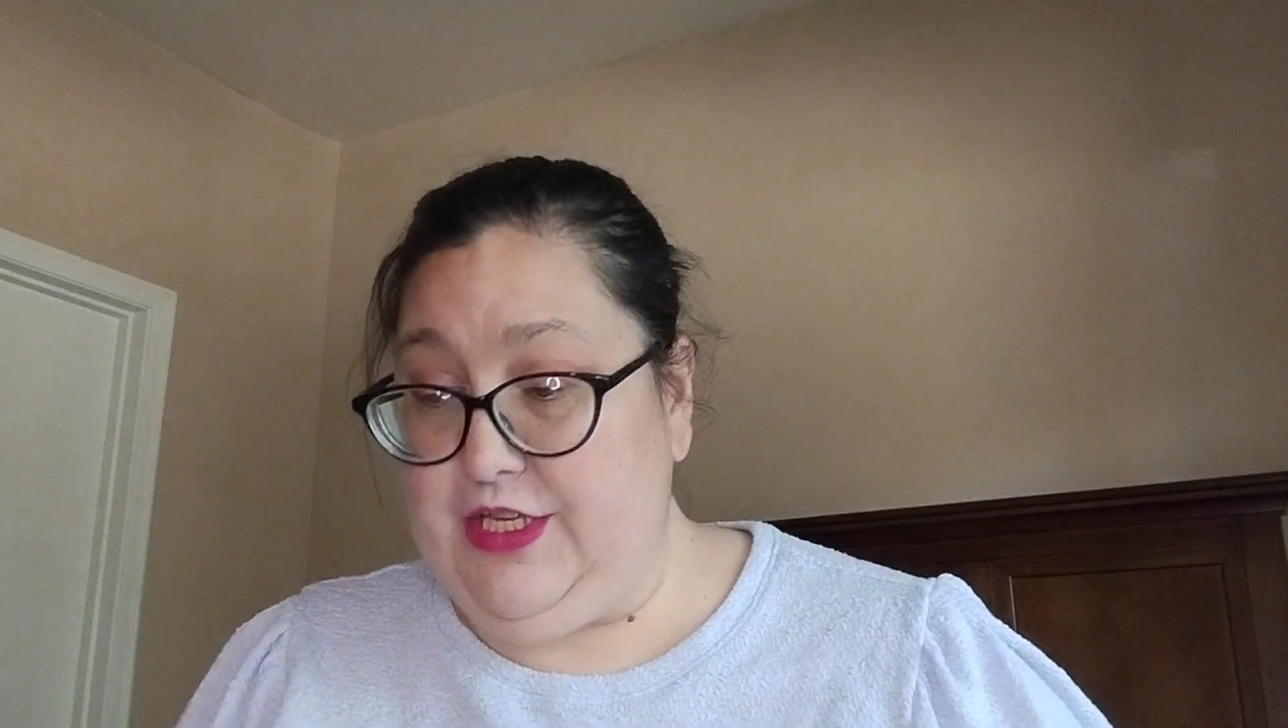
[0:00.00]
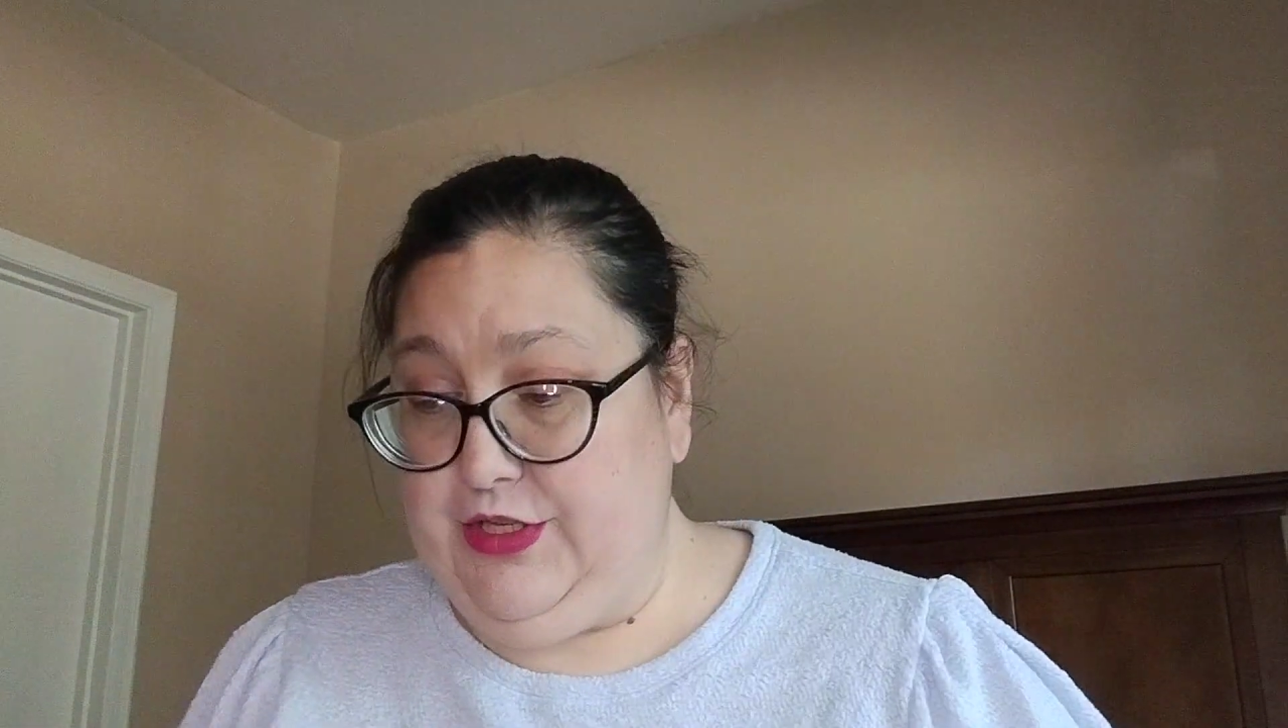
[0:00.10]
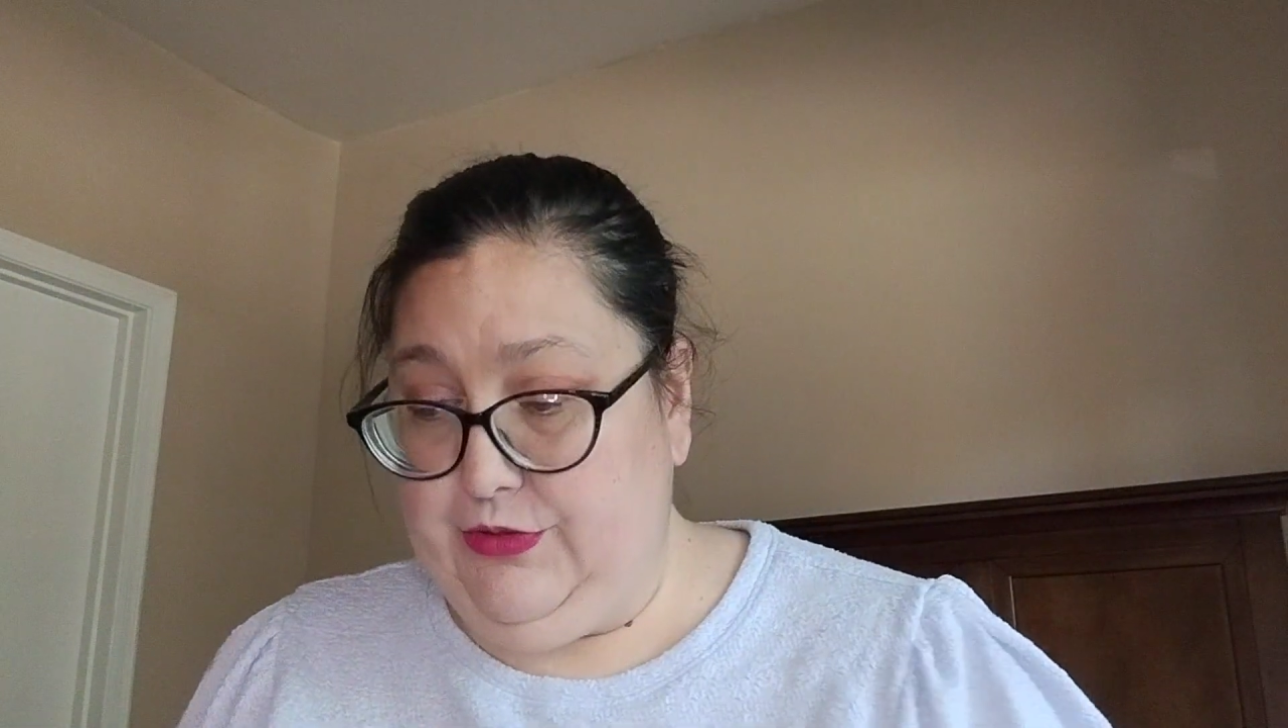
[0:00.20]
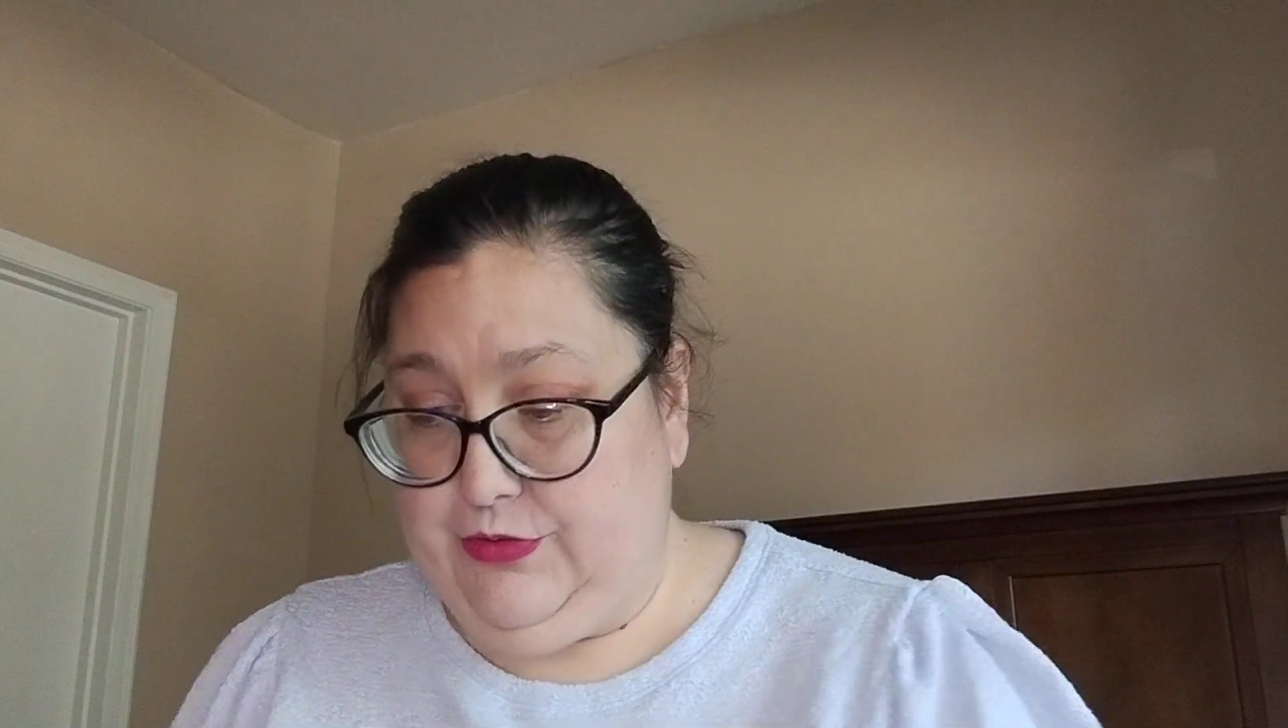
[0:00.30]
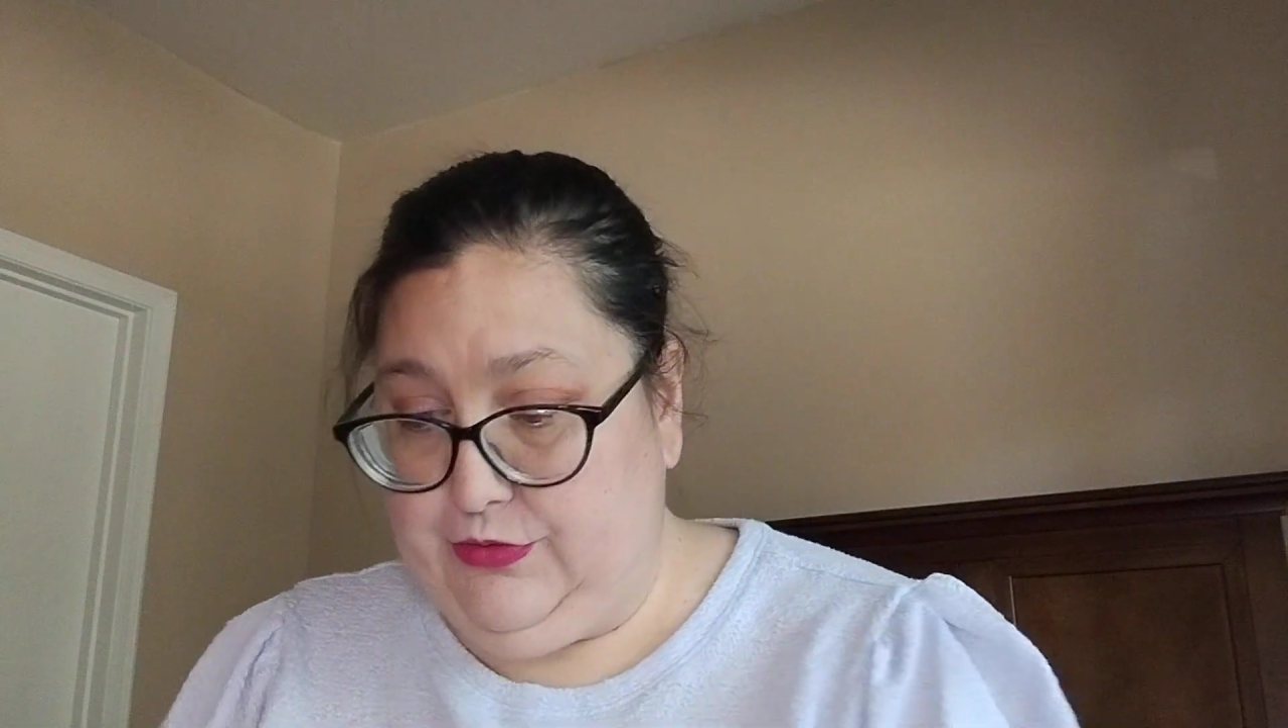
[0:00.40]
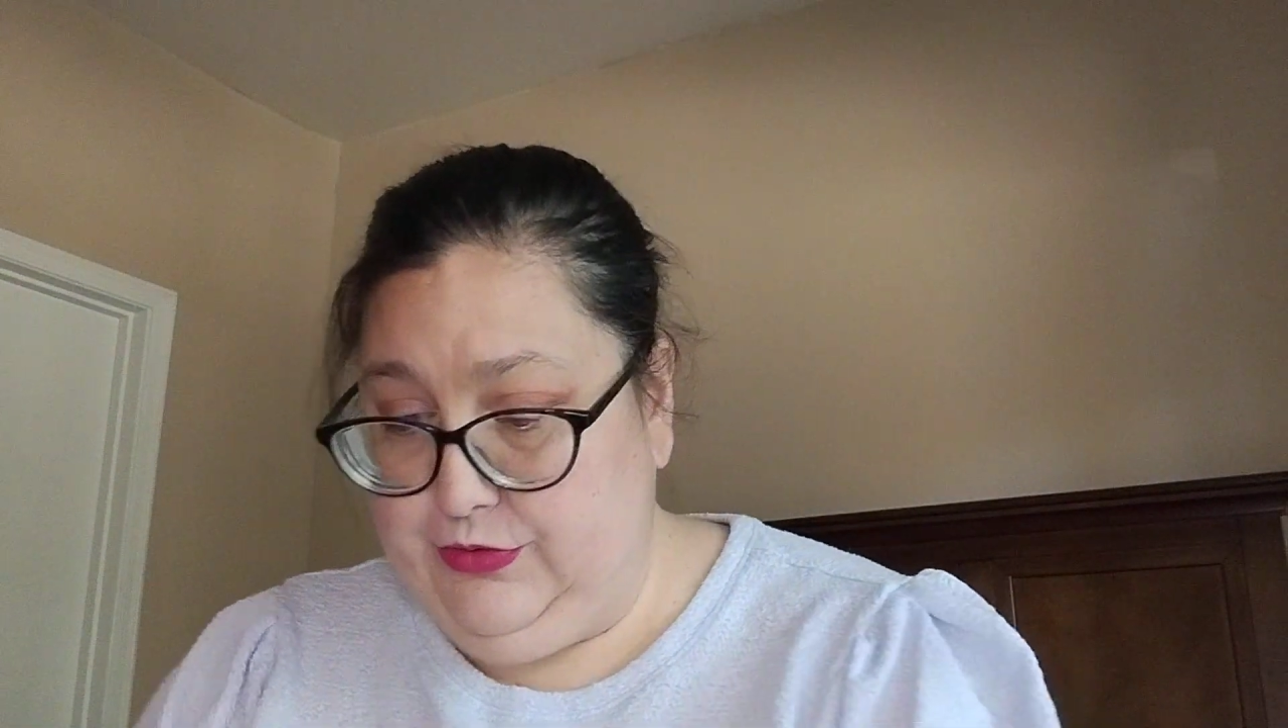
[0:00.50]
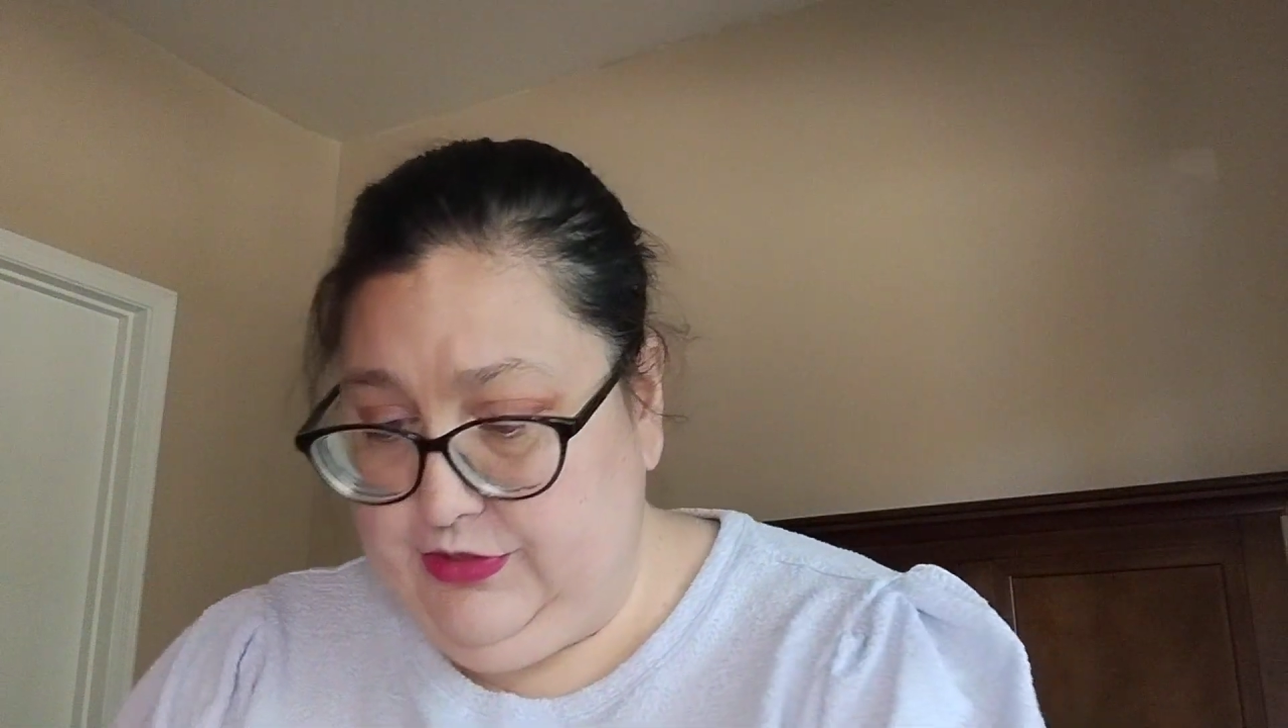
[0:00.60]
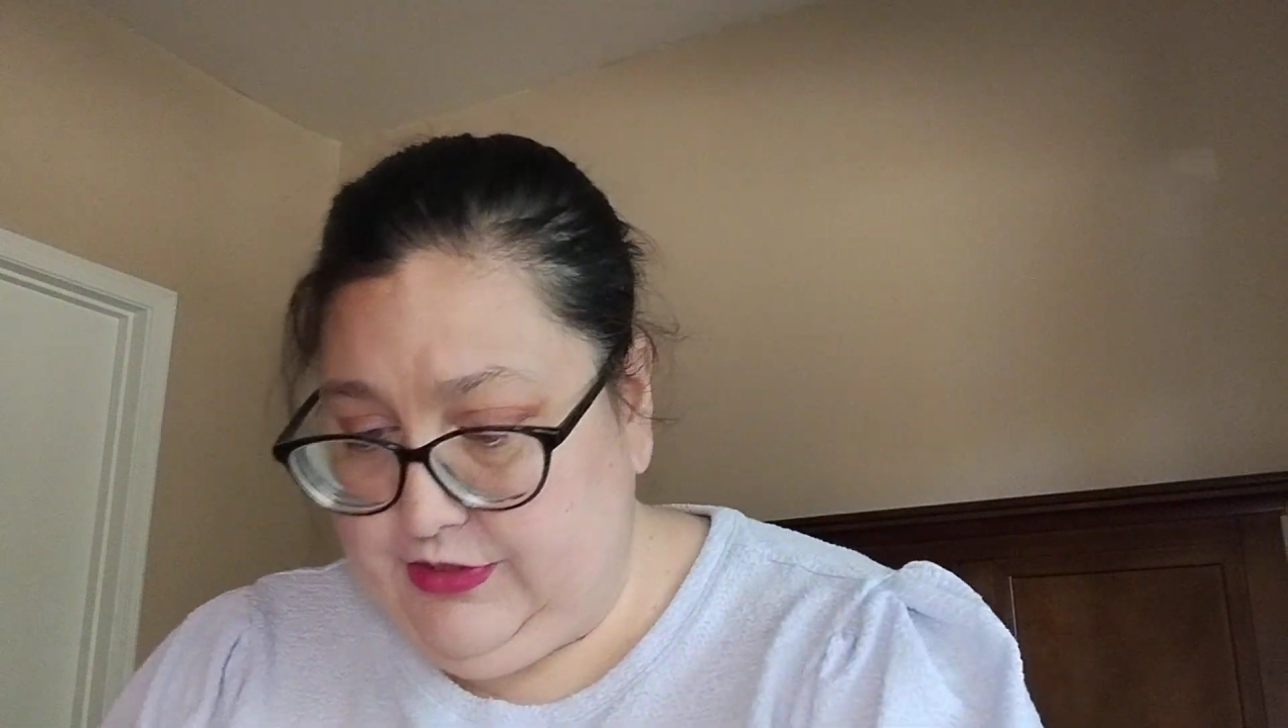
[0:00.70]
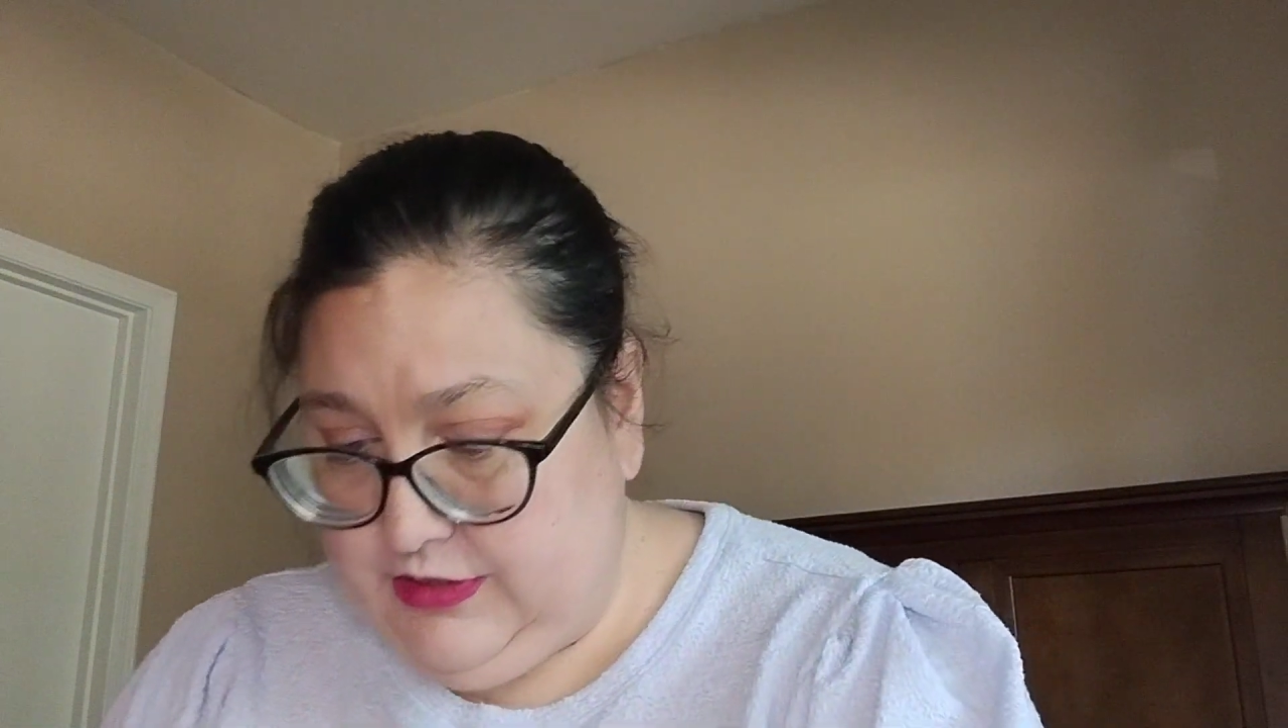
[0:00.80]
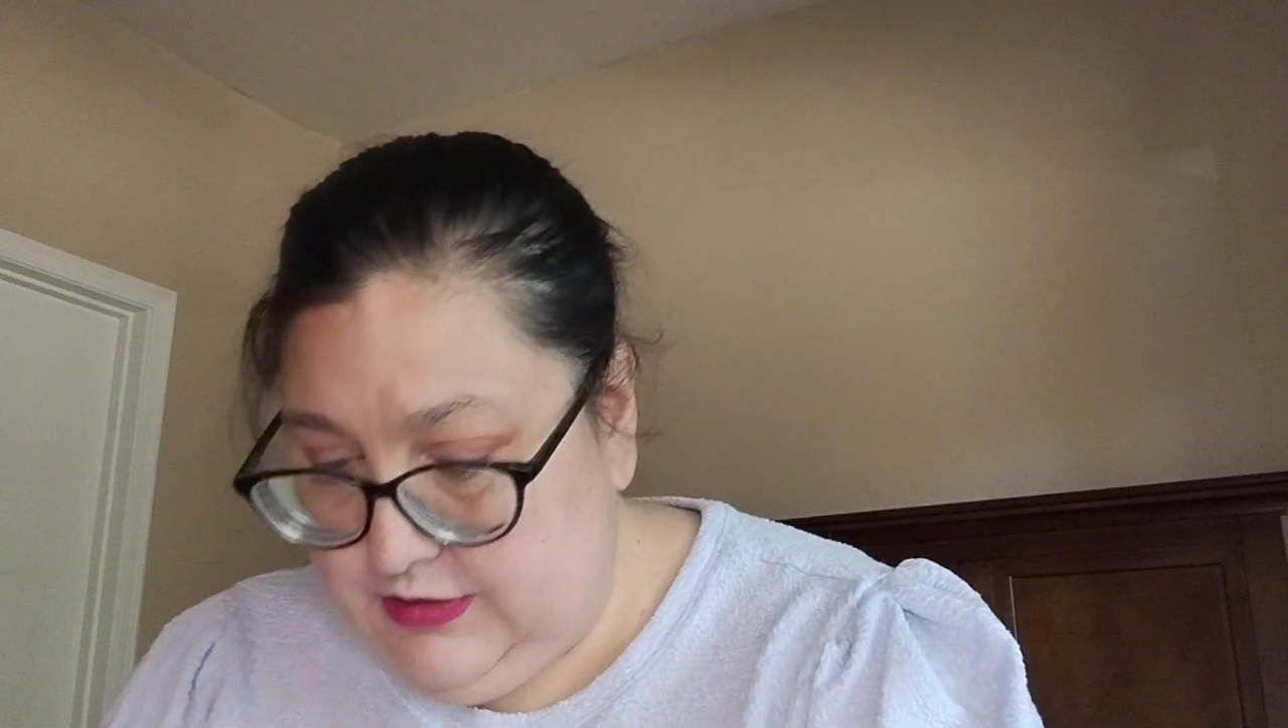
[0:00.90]

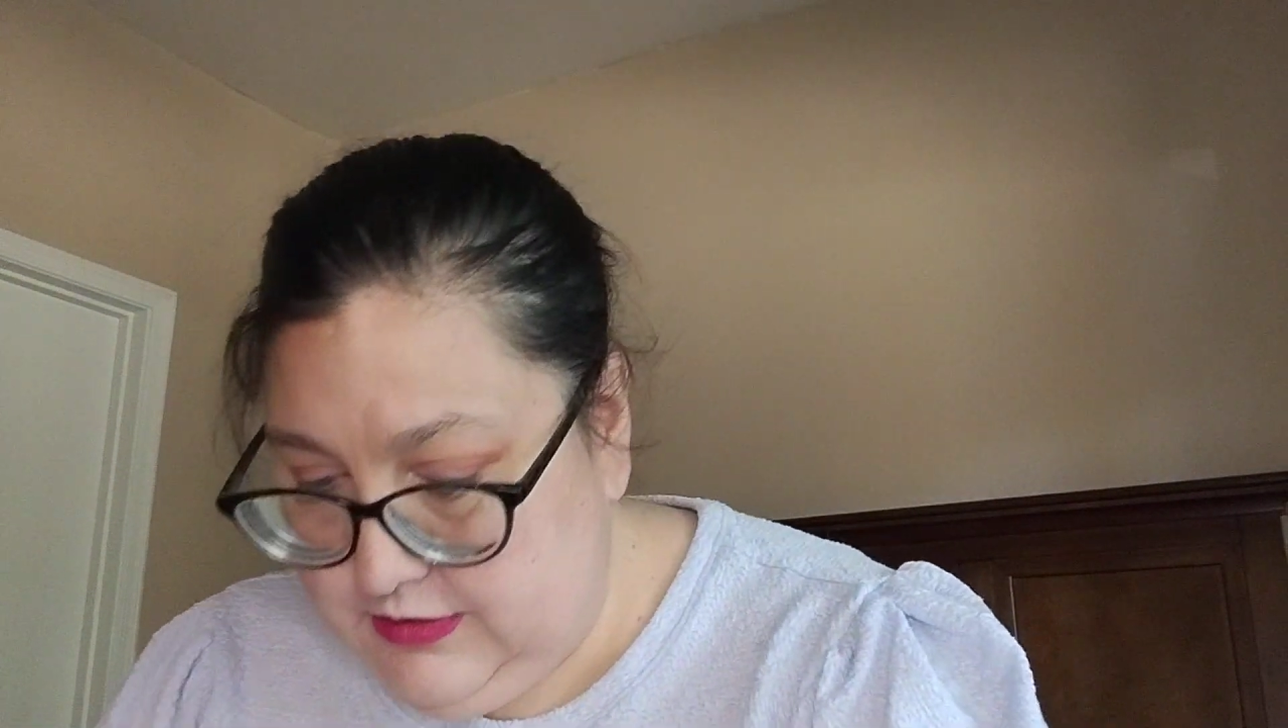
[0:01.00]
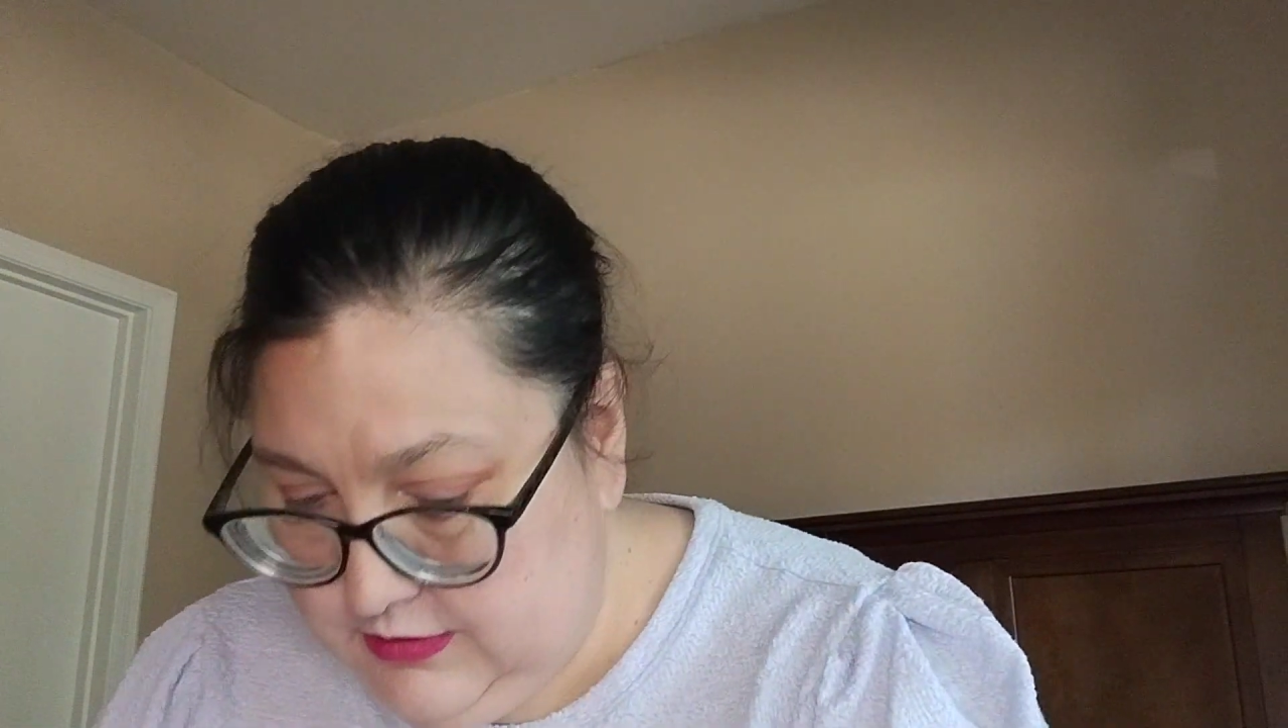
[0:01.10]
used.